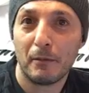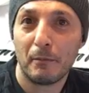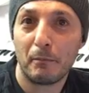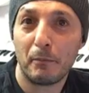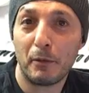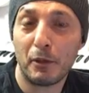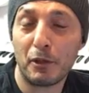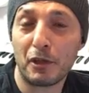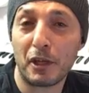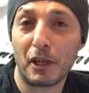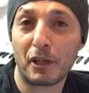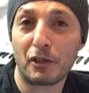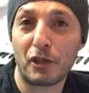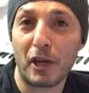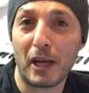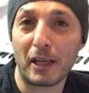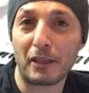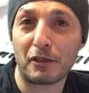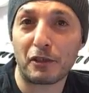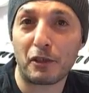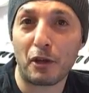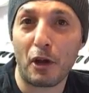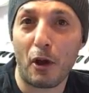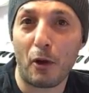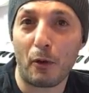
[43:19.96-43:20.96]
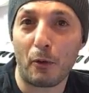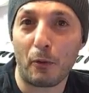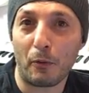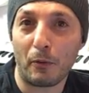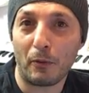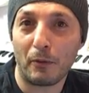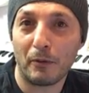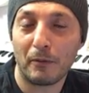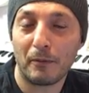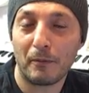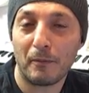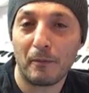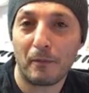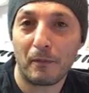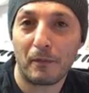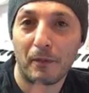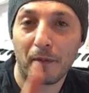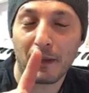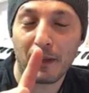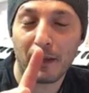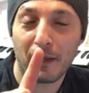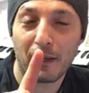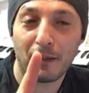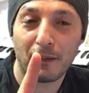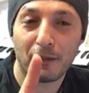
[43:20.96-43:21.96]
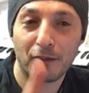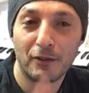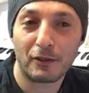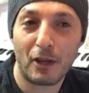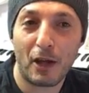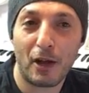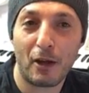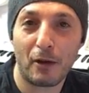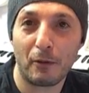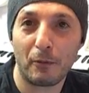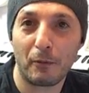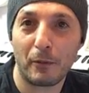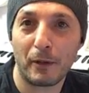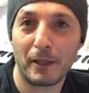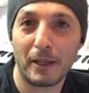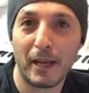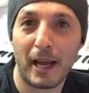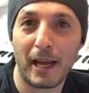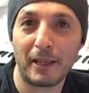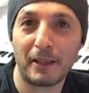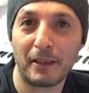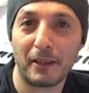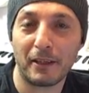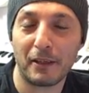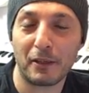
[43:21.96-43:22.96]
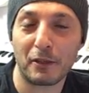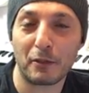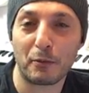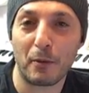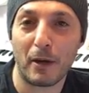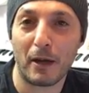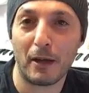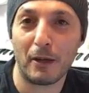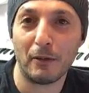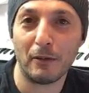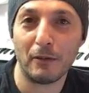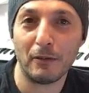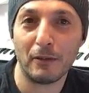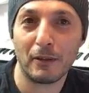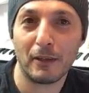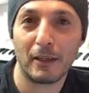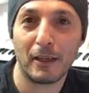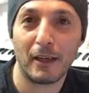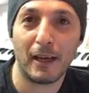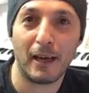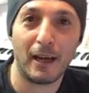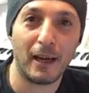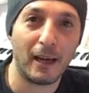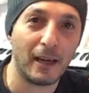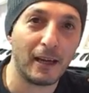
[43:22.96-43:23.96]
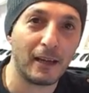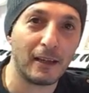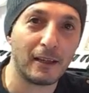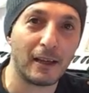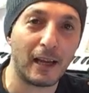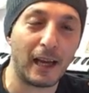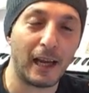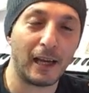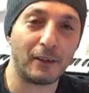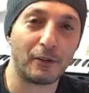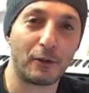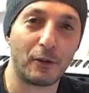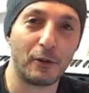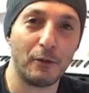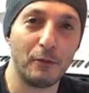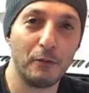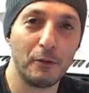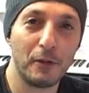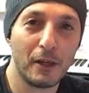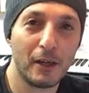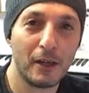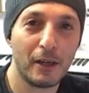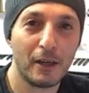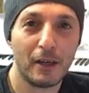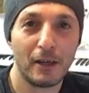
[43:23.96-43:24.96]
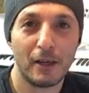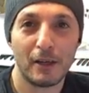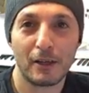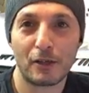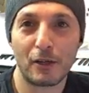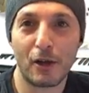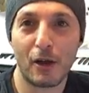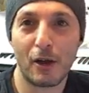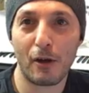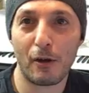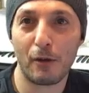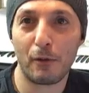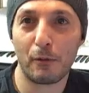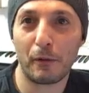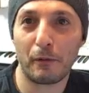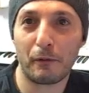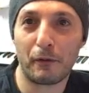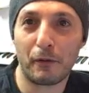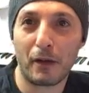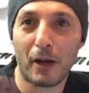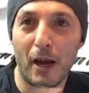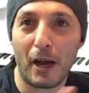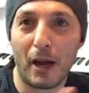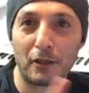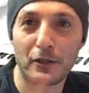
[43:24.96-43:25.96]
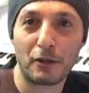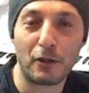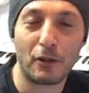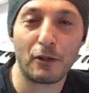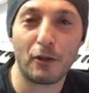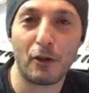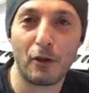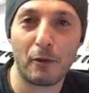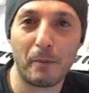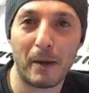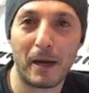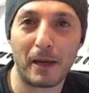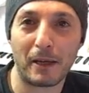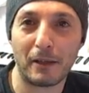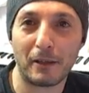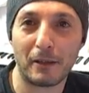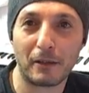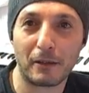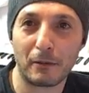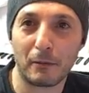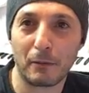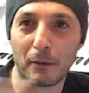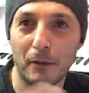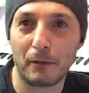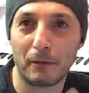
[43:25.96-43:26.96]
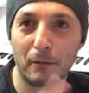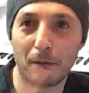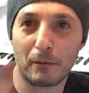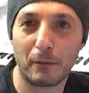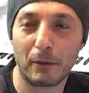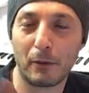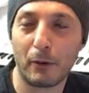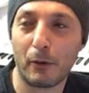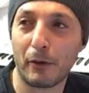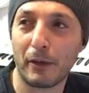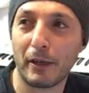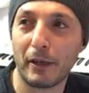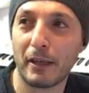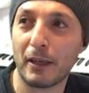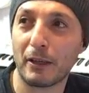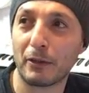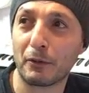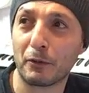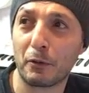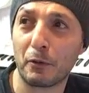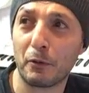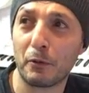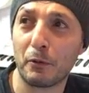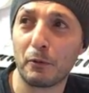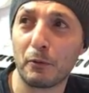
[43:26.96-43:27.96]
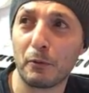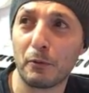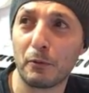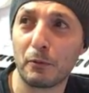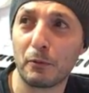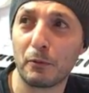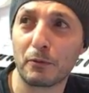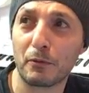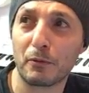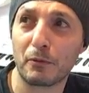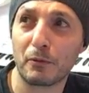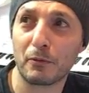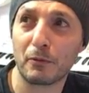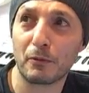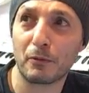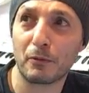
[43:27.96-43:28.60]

music chat show. So with Nathan as well and Andrew. So if you guys don't know about it, we already done two